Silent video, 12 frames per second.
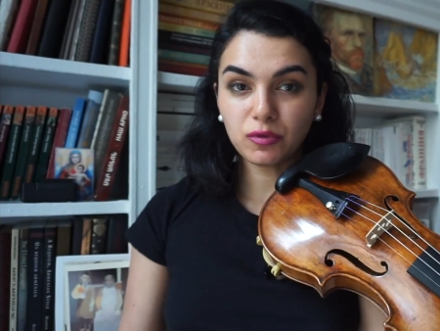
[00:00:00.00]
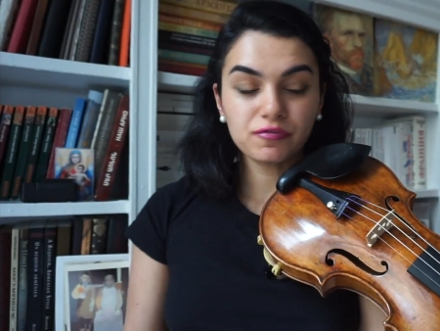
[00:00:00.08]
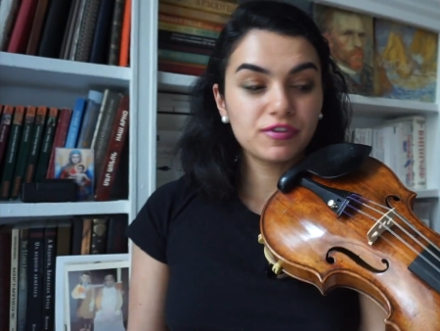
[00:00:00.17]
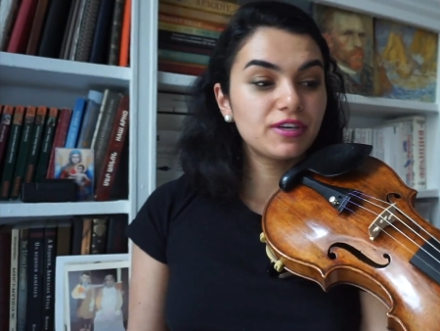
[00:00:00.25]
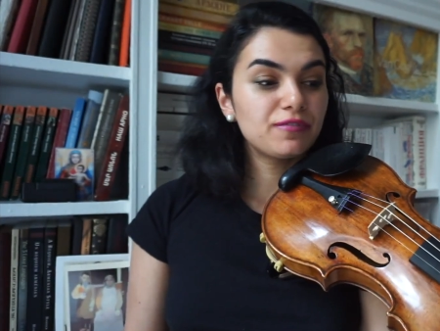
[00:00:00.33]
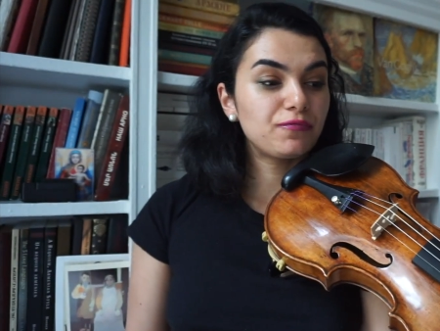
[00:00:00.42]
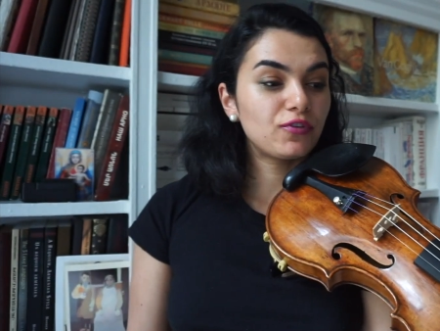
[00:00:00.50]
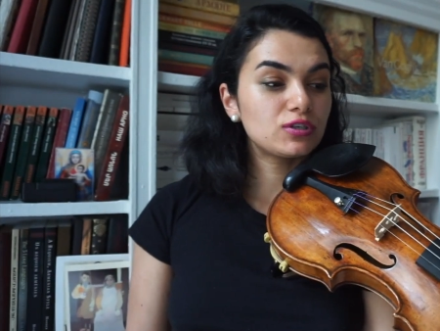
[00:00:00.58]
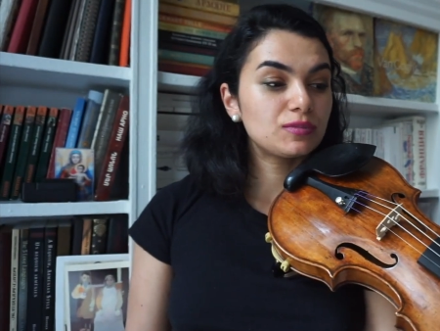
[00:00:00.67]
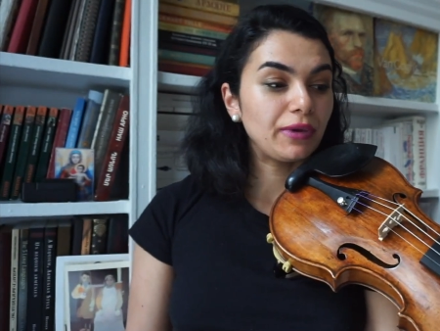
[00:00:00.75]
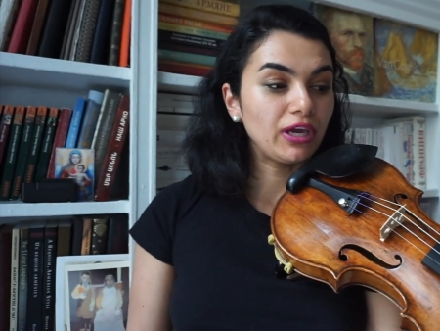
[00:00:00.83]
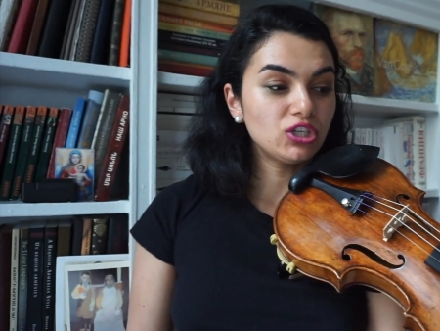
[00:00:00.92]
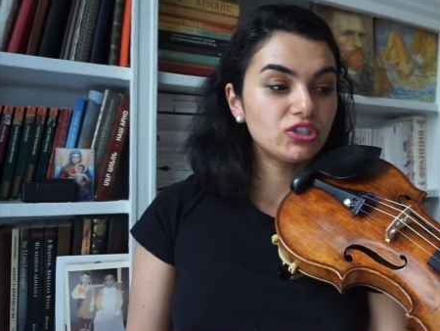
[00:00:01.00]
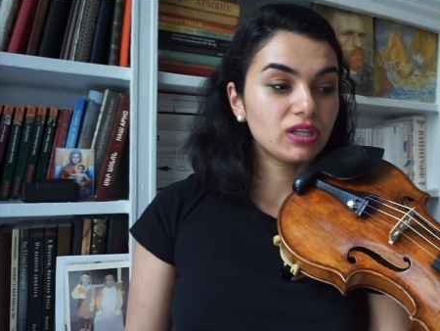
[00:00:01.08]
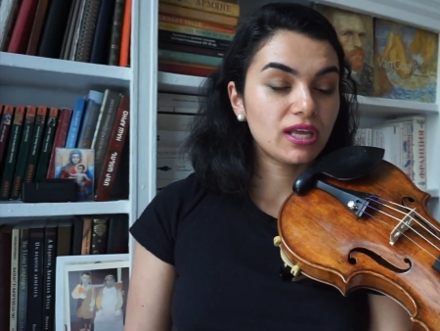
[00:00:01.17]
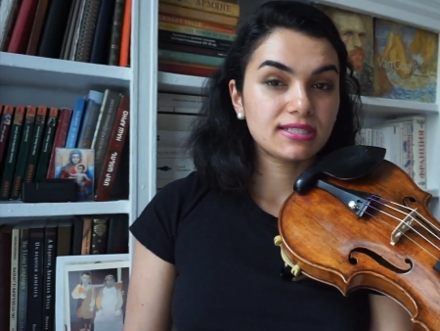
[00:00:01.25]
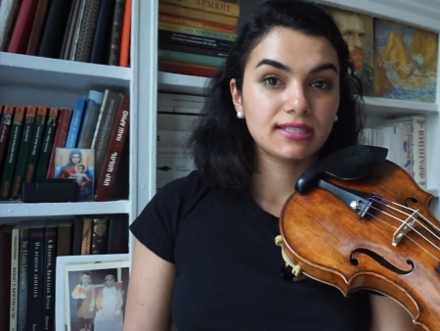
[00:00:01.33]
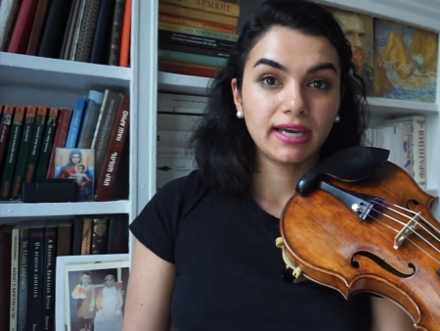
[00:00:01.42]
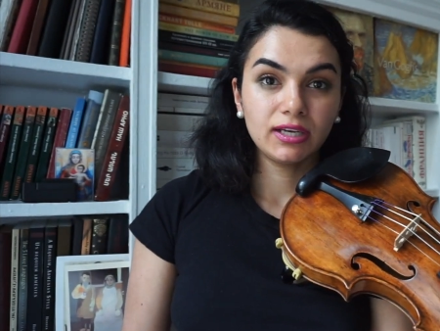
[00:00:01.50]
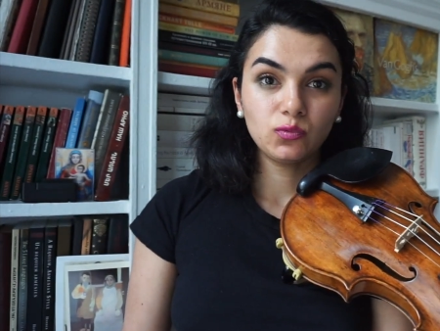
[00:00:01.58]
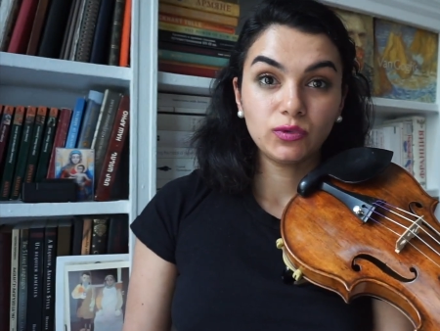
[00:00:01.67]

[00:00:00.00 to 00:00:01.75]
of the first page, the last line,